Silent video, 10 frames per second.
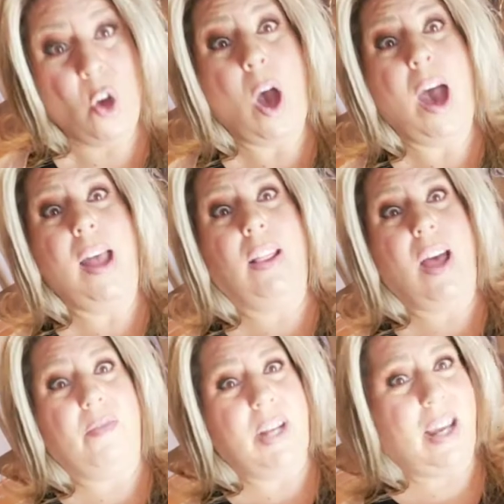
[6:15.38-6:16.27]
I
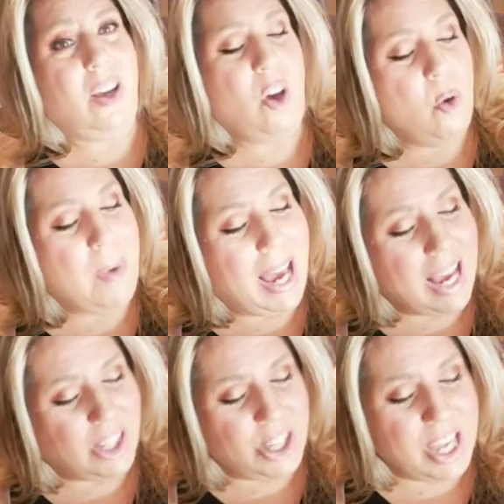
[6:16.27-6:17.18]
loved it. Oh my
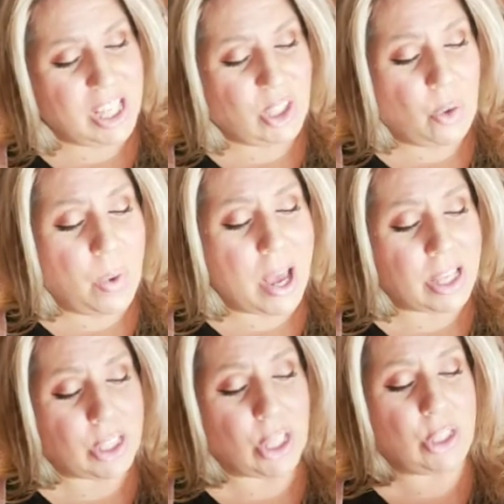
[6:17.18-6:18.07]
gosh, this
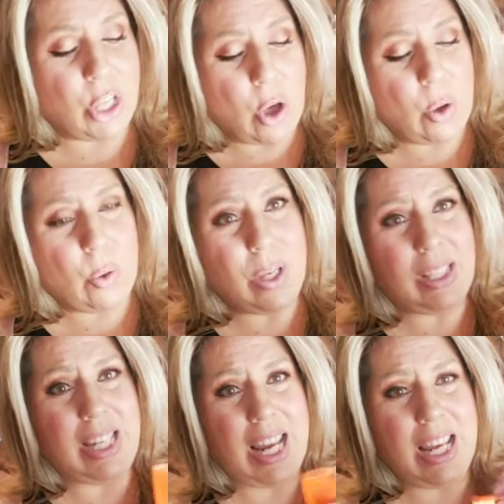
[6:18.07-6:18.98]
was so
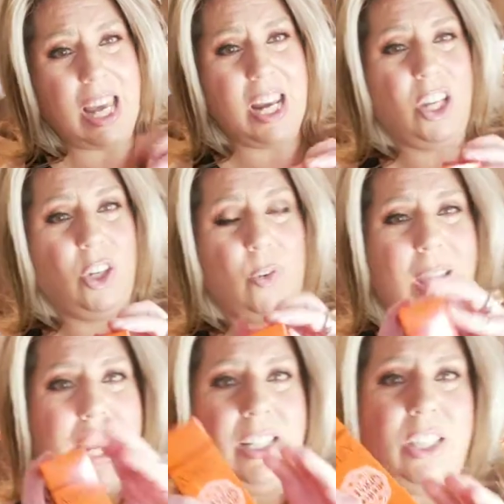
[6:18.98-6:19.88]
stinking
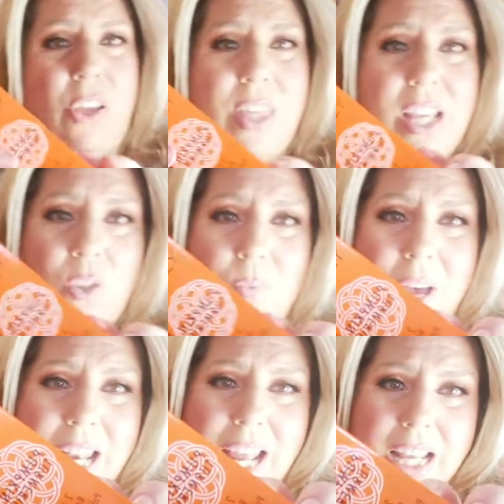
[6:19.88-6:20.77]
great. So this
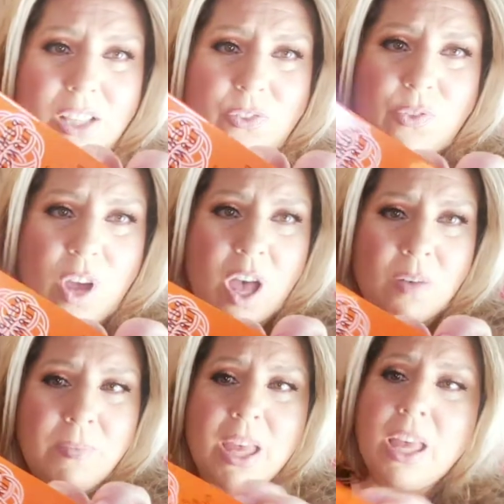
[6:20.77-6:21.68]
one is
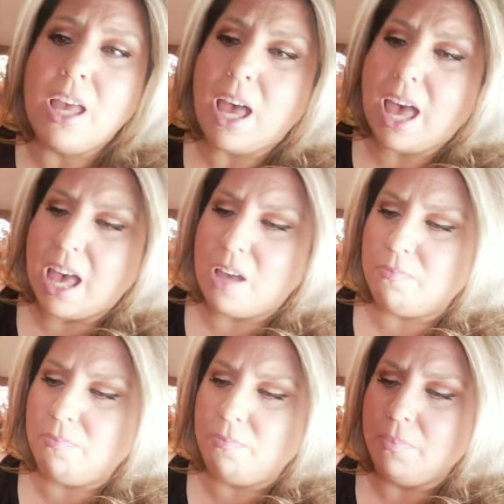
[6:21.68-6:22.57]
from
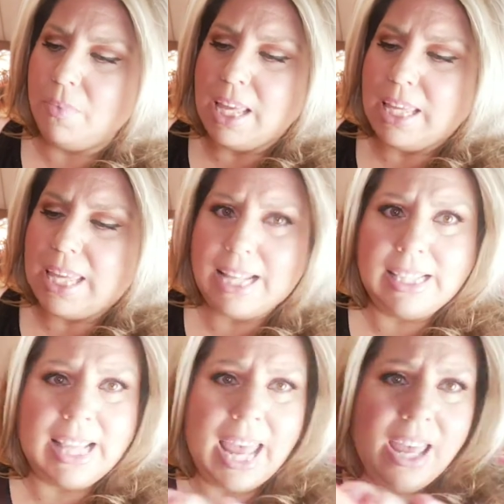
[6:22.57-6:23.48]
um,
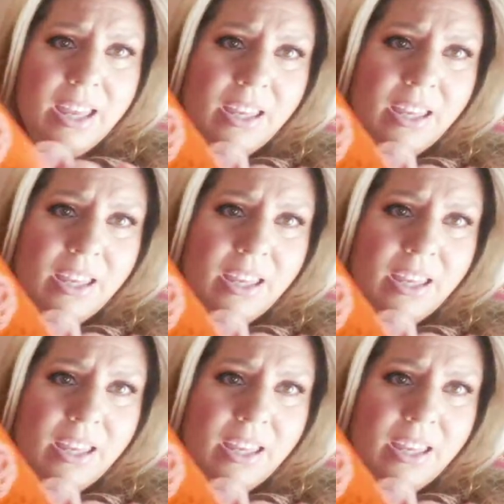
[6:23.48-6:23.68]
Yensa.